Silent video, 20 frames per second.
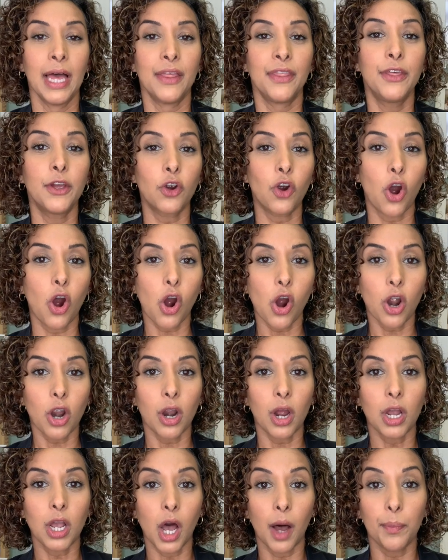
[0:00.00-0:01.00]
There are
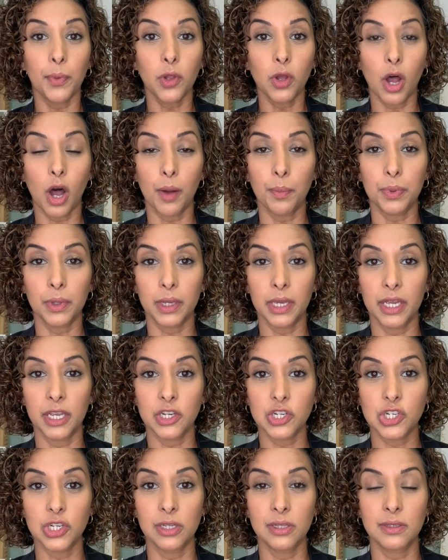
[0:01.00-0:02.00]
a couple
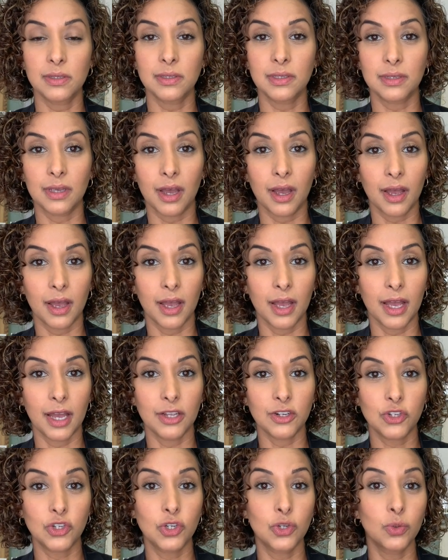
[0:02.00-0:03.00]
complications
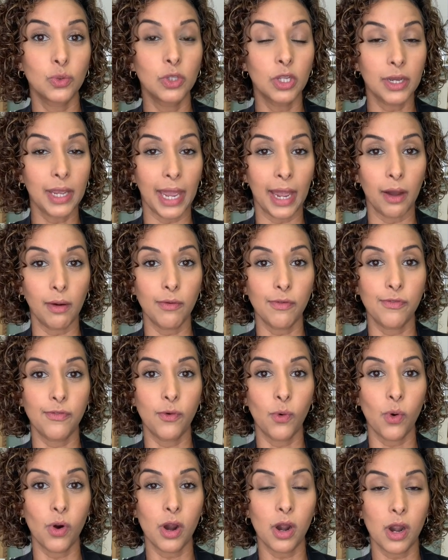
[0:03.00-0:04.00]
to look out
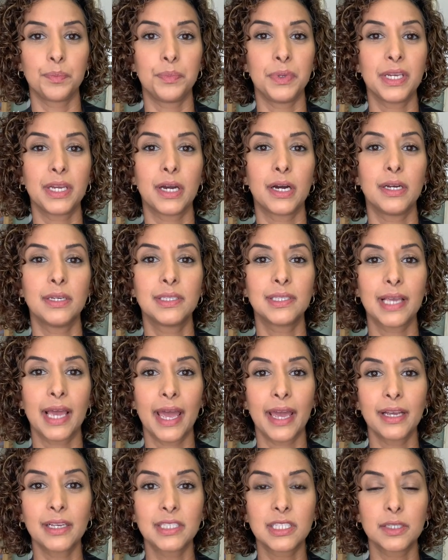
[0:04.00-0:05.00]
for. Because
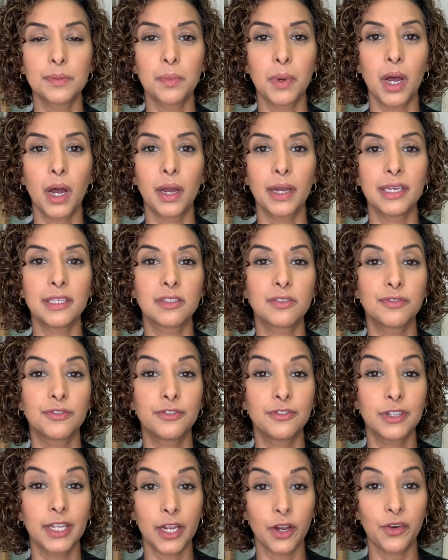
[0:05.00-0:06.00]
eczema is
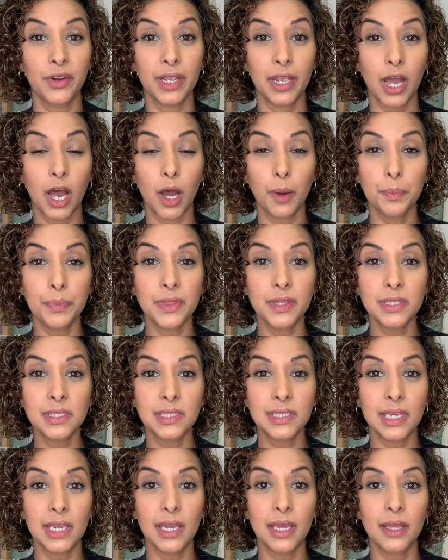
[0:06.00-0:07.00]
flaring up the
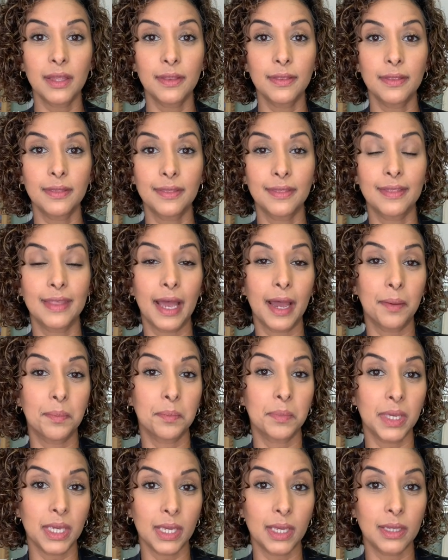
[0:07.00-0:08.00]
skin, that
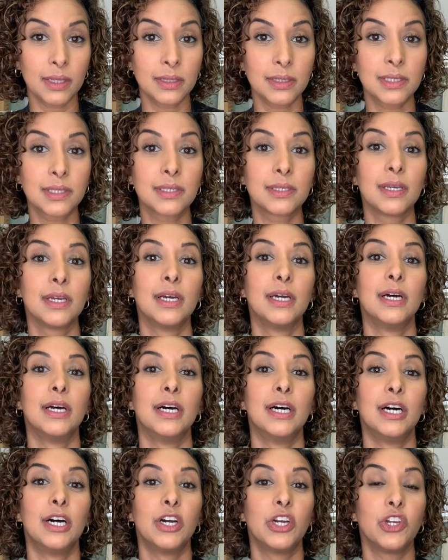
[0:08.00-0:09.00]
means
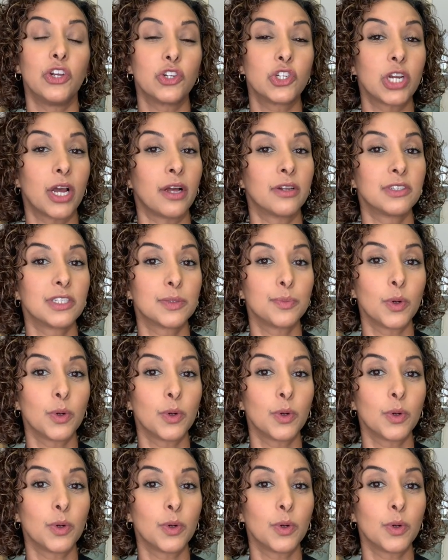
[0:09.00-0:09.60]
your child is